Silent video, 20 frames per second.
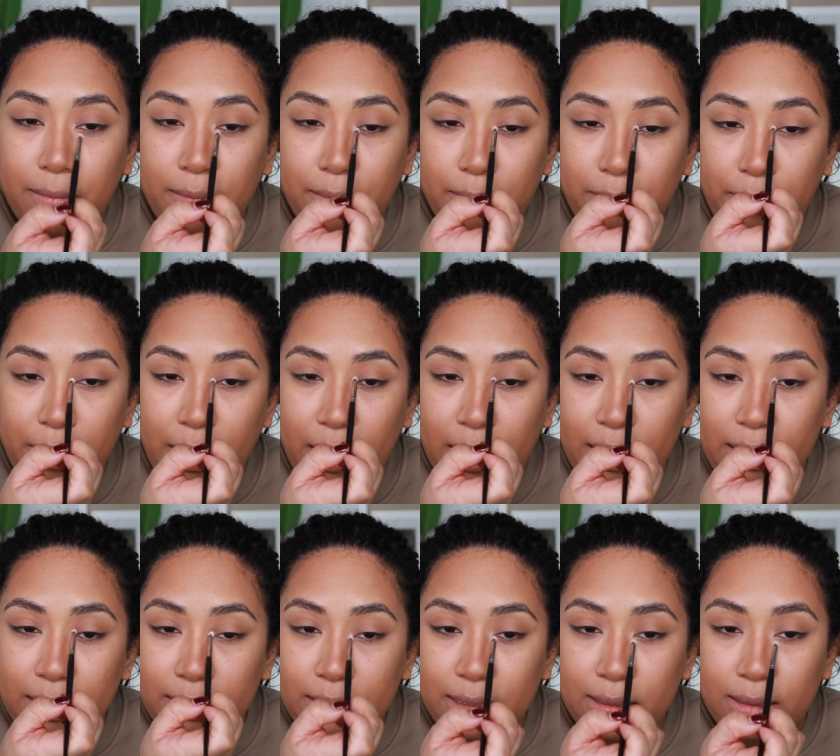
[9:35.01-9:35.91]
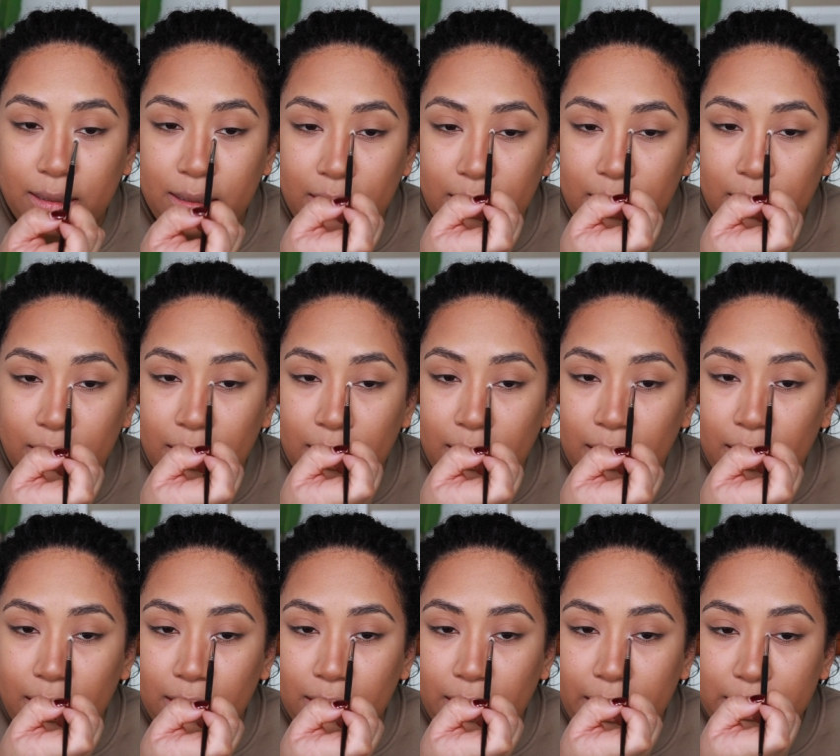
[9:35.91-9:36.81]
but
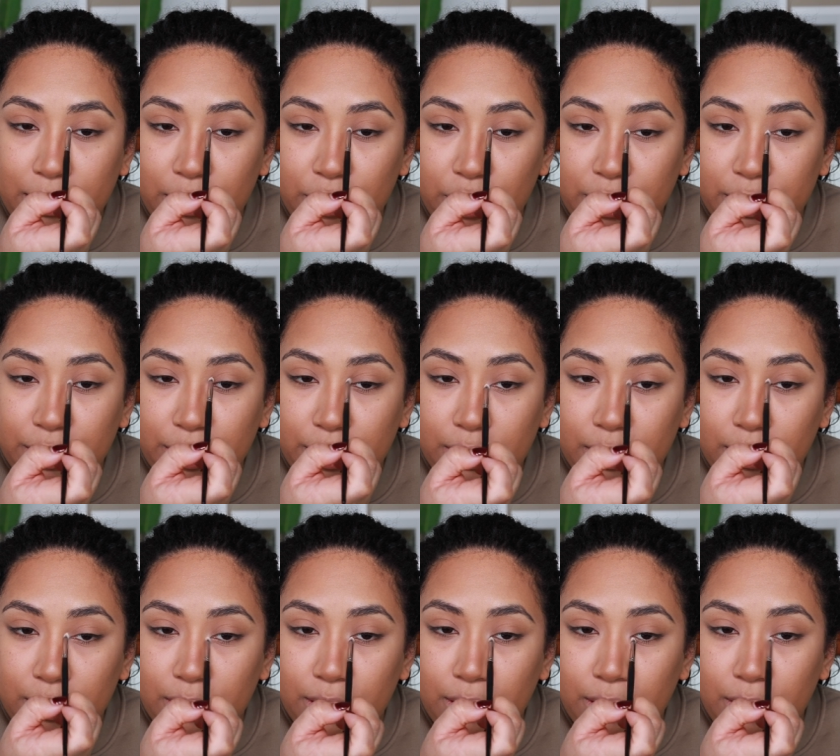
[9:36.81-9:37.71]
I like to just